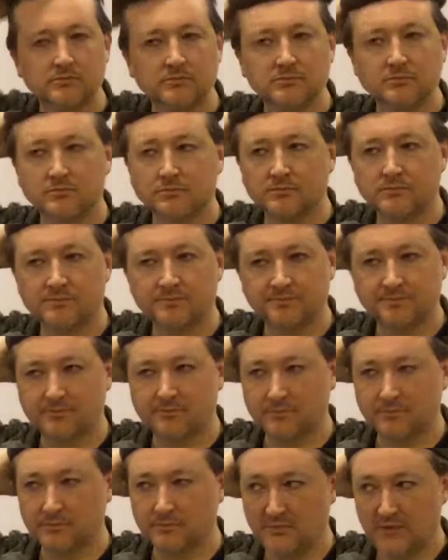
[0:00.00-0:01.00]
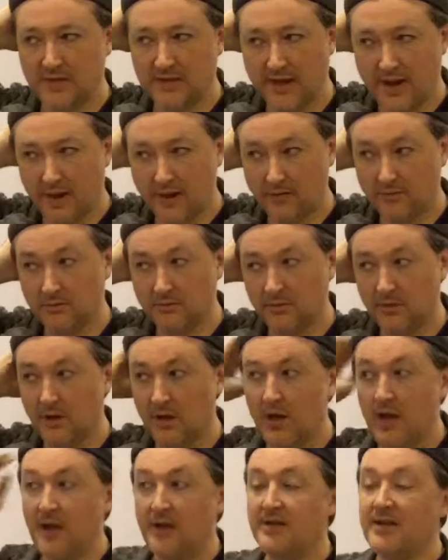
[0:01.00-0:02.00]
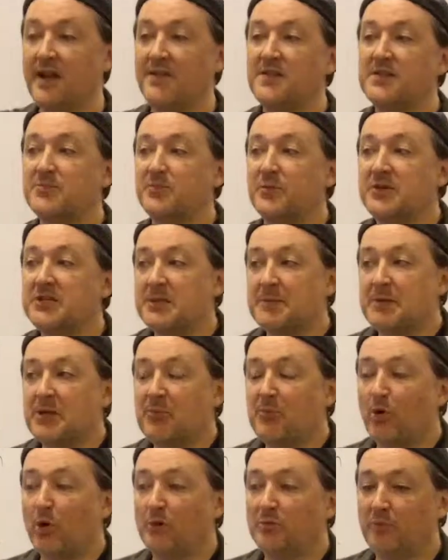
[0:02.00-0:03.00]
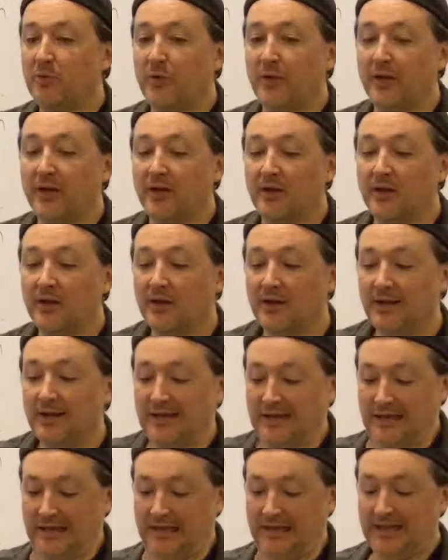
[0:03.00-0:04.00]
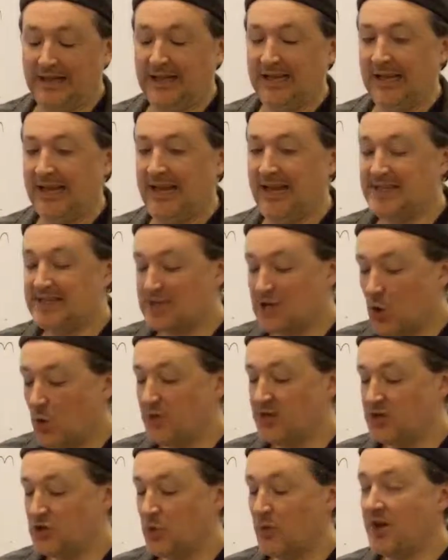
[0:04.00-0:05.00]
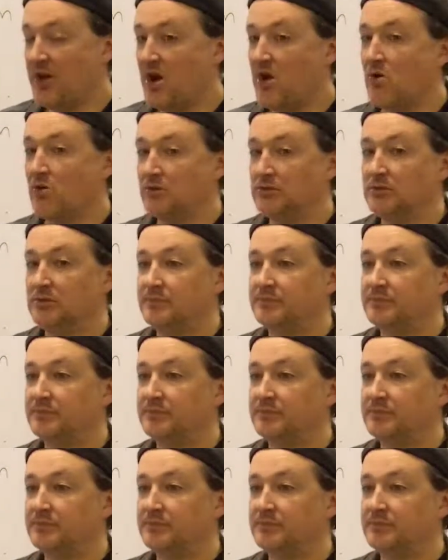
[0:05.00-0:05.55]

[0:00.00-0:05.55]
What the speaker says: Down. Down. Now this brings up an important point. It's going to a note.